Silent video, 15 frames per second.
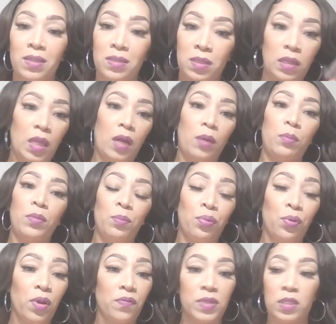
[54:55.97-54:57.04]
I said that in
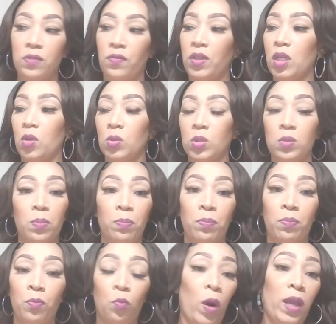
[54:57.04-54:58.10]
previous videos,
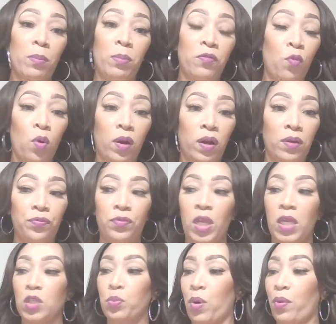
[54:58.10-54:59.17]
way before
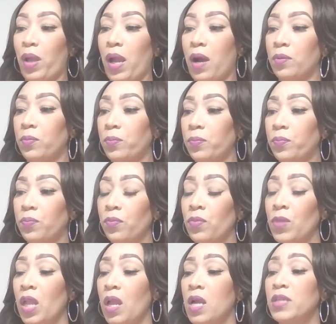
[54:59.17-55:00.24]
things broke out.
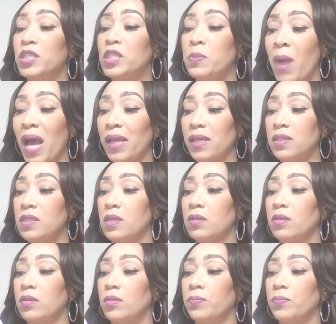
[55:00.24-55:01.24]
Smite.